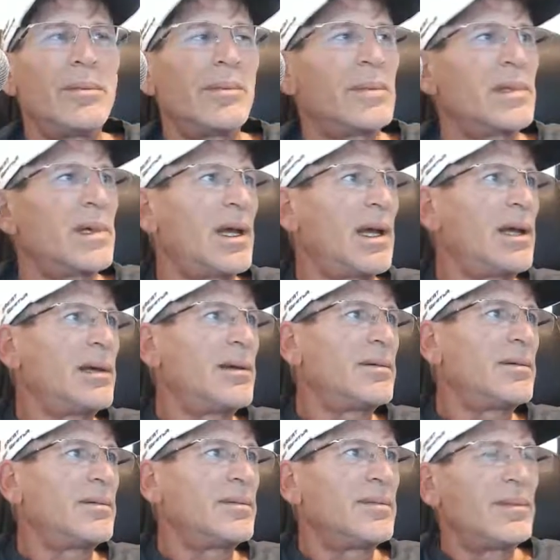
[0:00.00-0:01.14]
Okay.
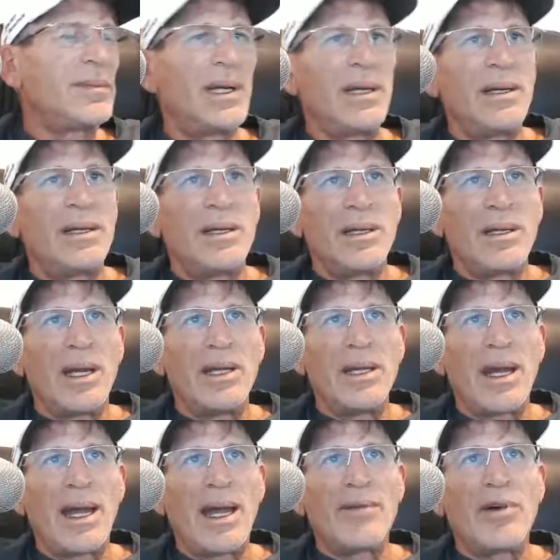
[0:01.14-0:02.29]
And you
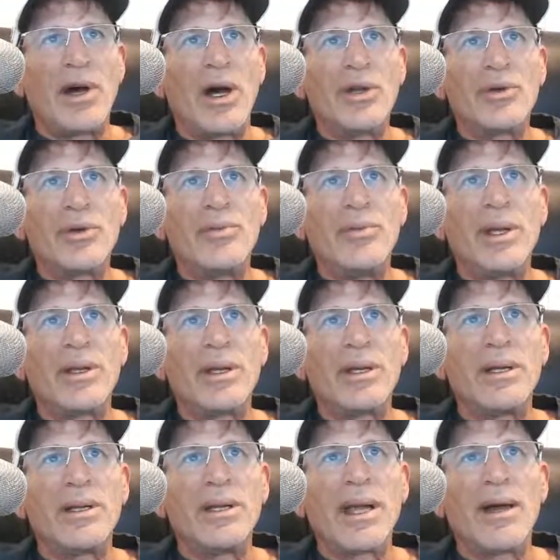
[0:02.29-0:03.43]
have 100
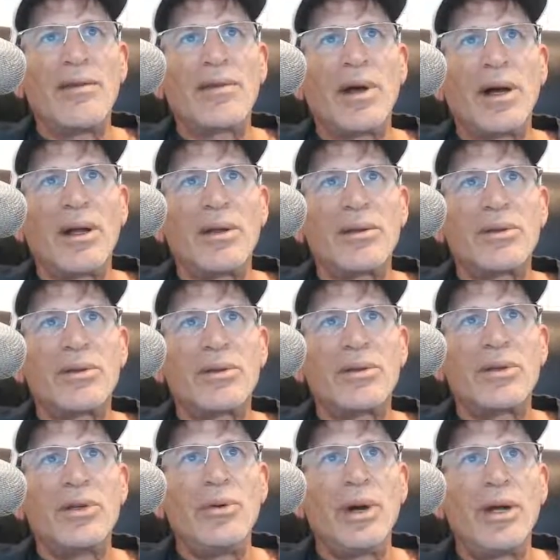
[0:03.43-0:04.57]
million. You have
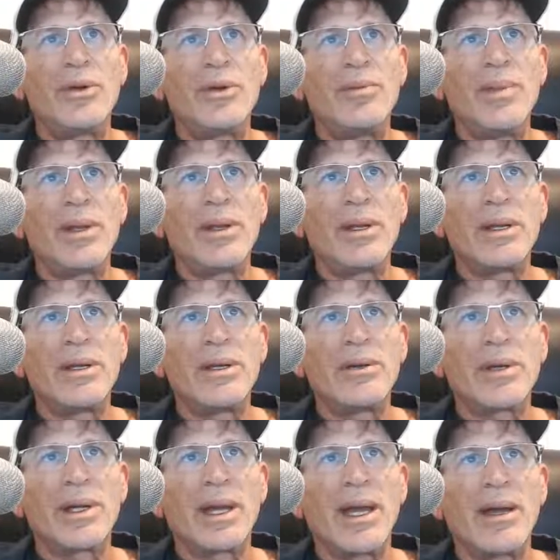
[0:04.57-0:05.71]
200 million in your
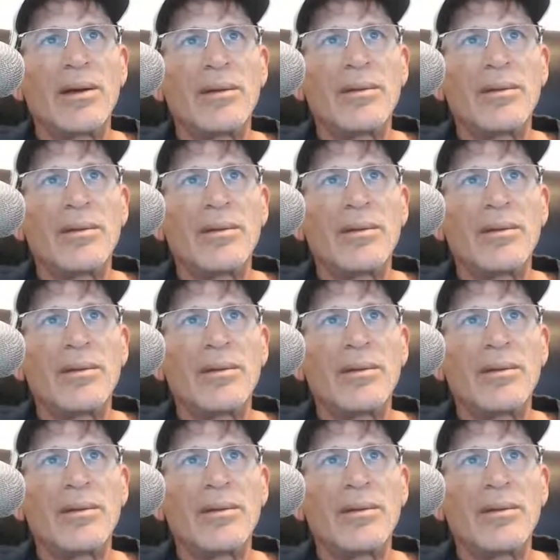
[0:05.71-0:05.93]
account.